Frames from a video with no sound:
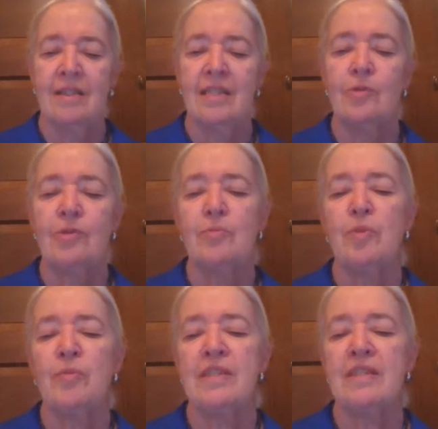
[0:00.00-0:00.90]
There was a
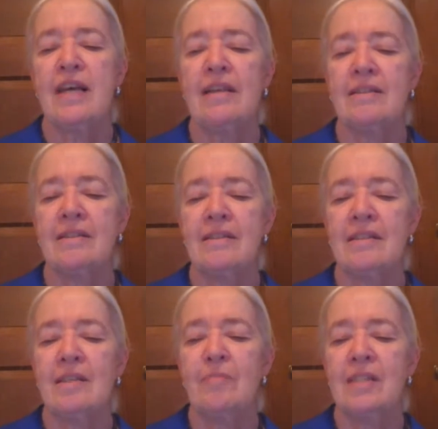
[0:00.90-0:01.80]
moment's silence.
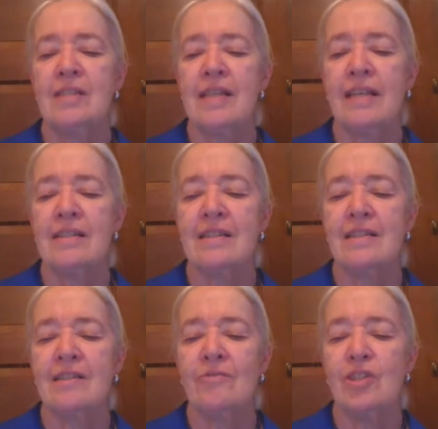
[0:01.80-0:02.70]
Then Mrs.
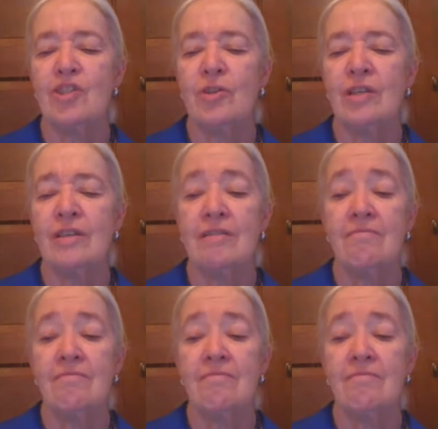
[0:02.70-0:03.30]
Annesley rejoined,